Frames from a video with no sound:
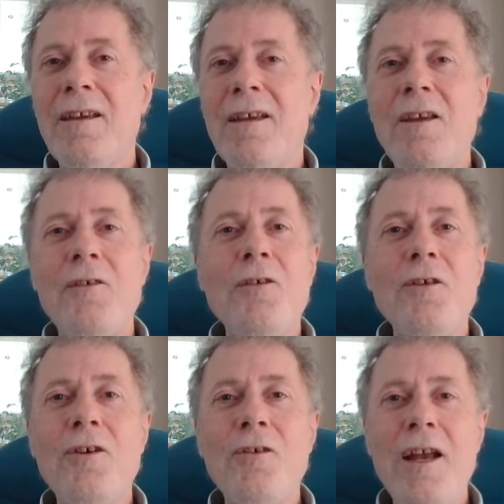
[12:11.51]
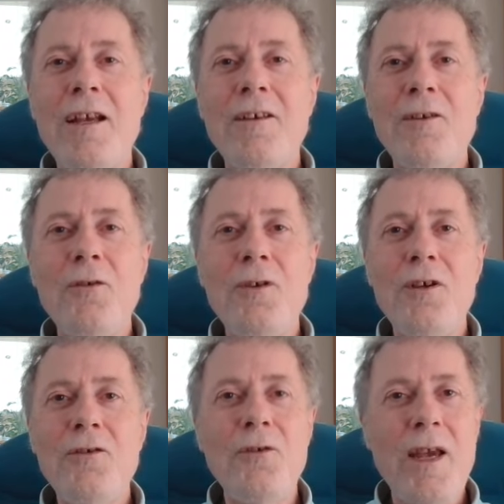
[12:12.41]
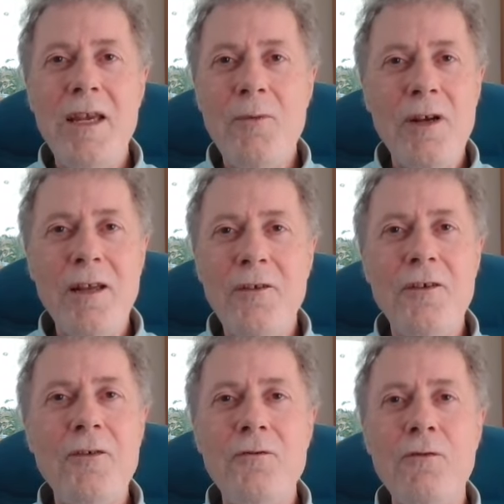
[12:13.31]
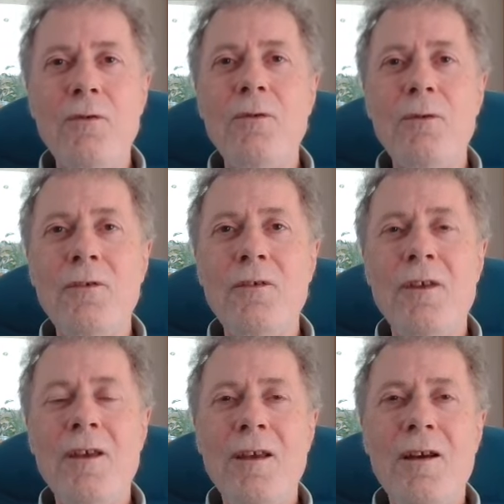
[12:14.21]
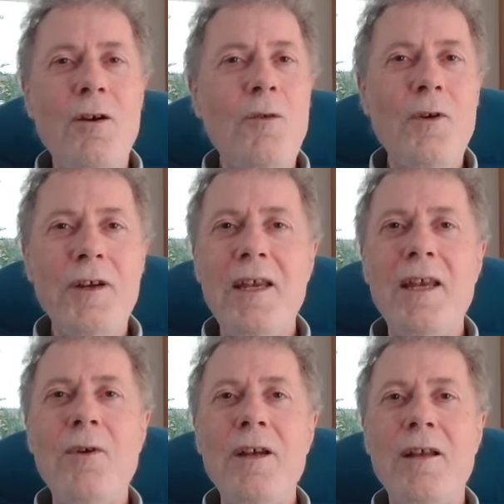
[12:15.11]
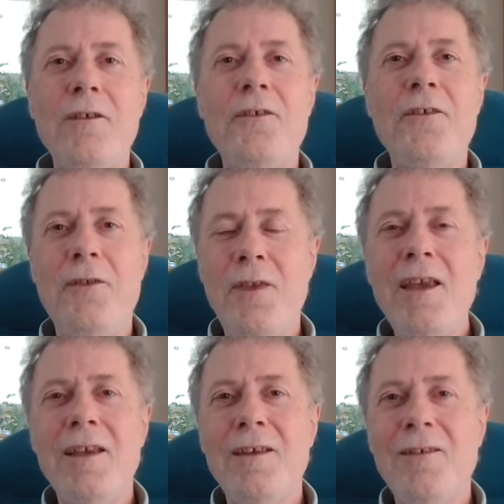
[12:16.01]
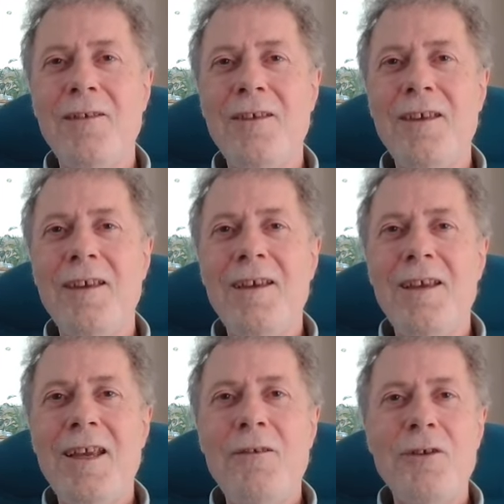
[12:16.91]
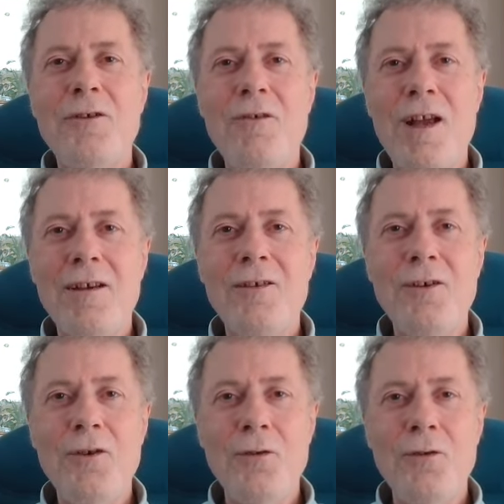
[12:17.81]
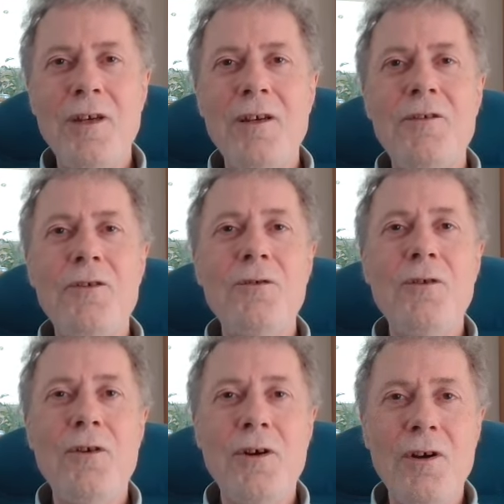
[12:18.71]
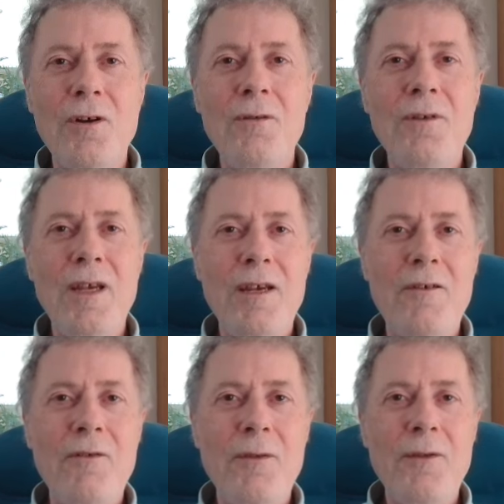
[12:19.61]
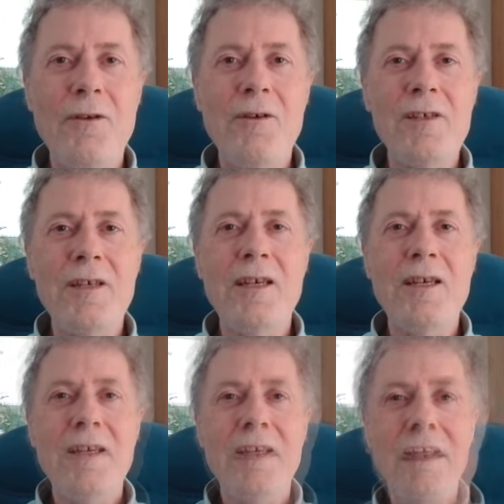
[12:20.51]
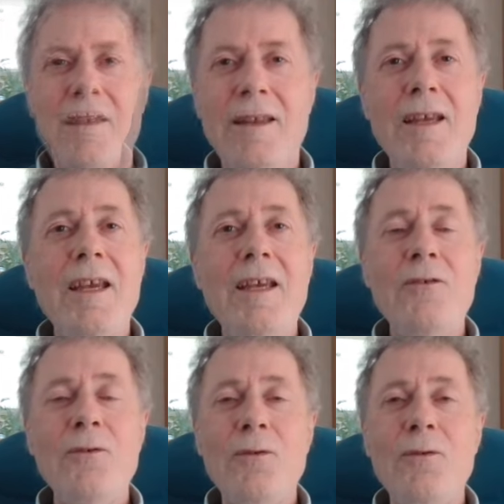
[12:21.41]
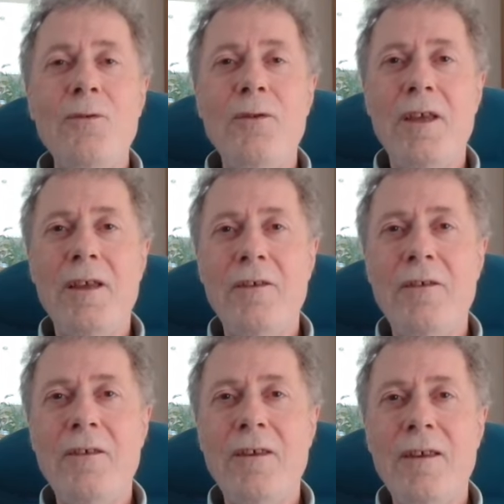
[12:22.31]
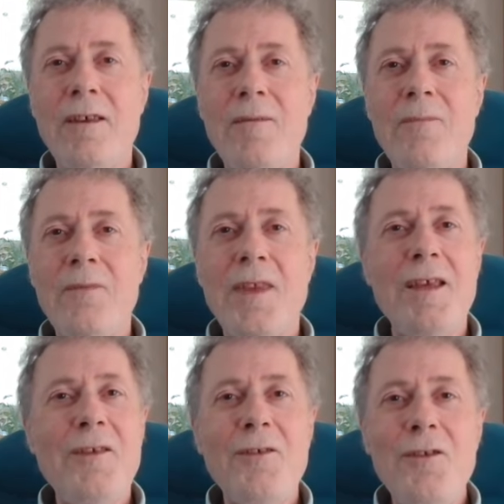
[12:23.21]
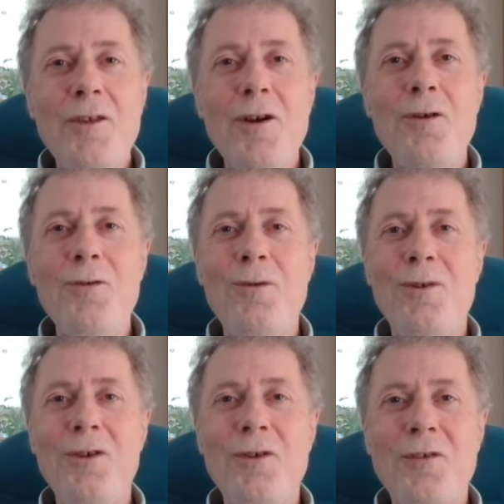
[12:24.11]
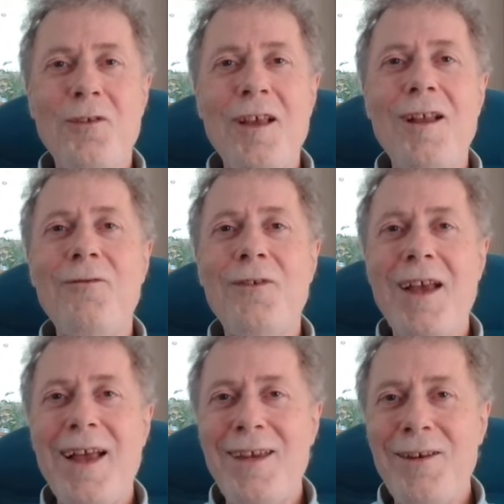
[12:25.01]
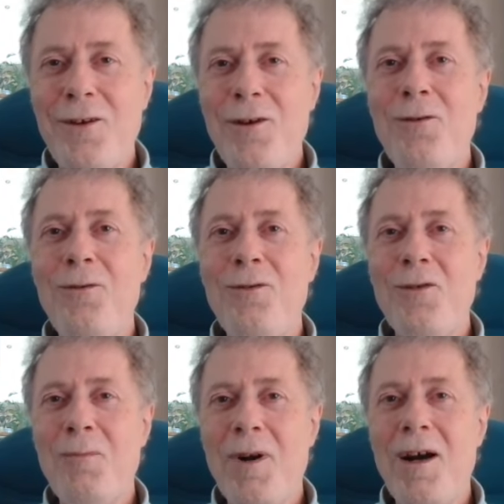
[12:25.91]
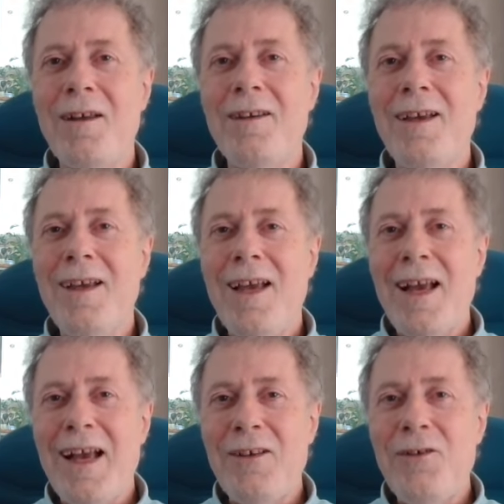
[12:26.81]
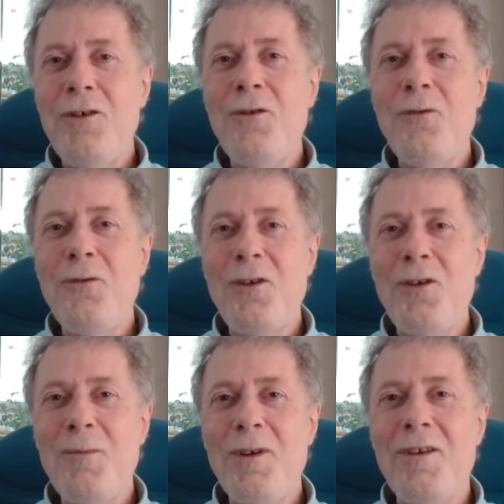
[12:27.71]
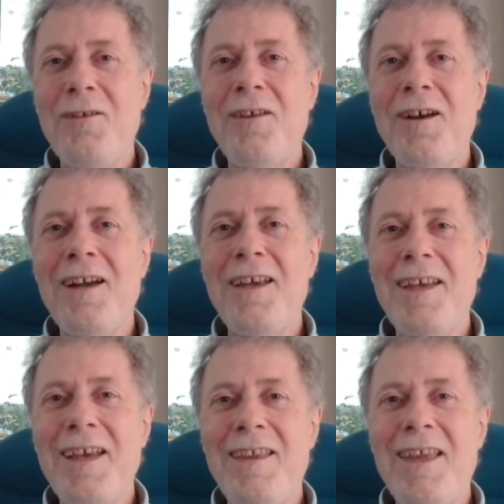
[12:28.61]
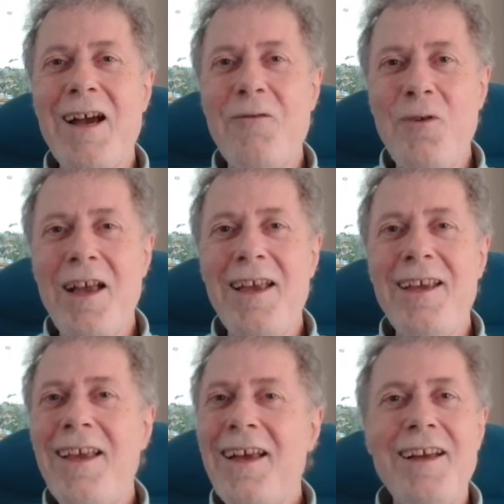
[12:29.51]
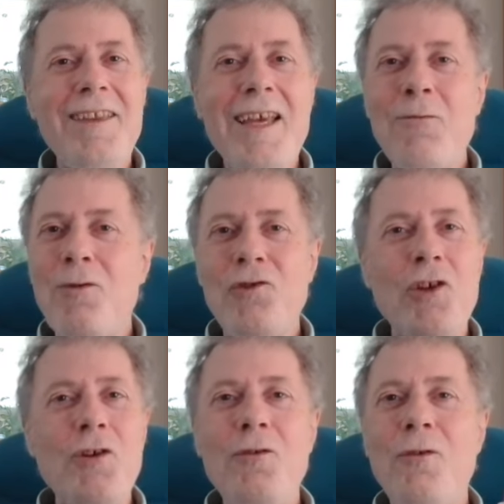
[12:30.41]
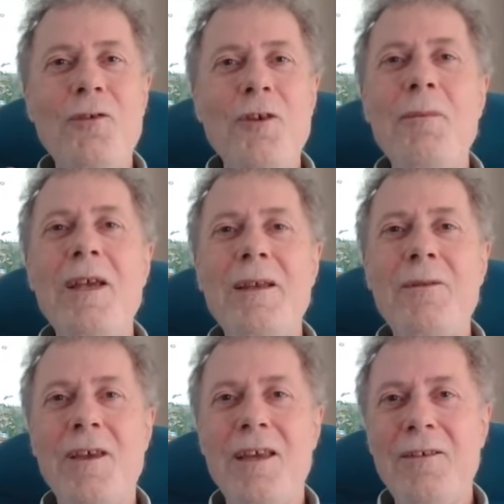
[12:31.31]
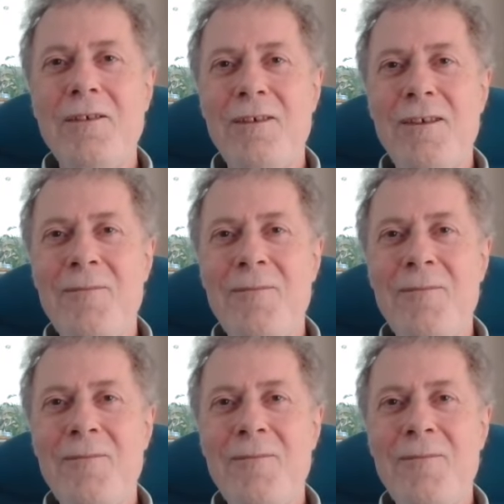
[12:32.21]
And it's not correct according to anyone else's rules or what anyone else thinks. It's correct according to your own inner authority. The key to all this is know yourself and know your partner and use human design in that way. And they will show you so many things.